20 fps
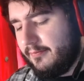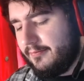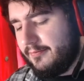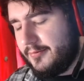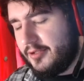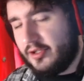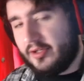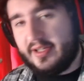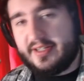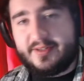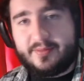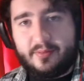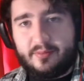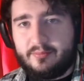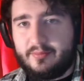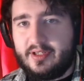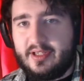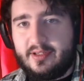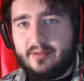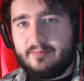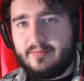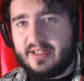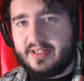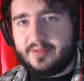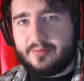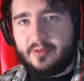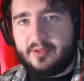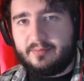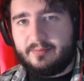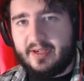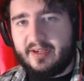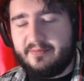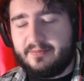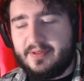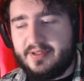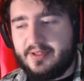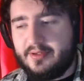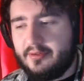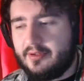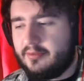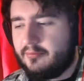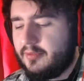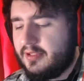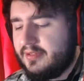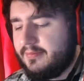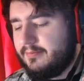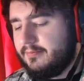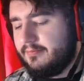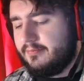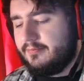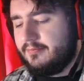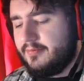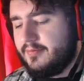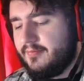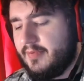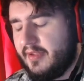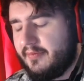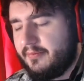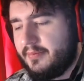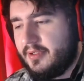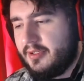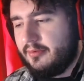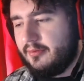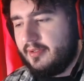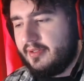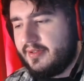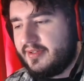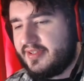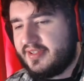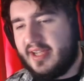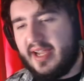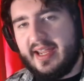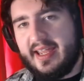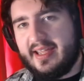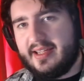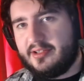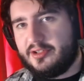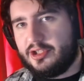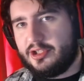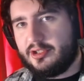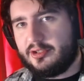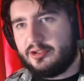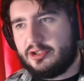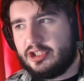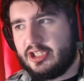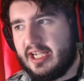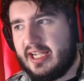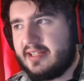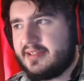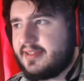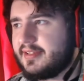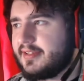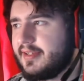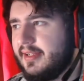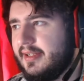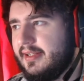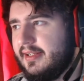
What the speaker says: So that's what I've been doing. We have been doing the Cyan chill chats.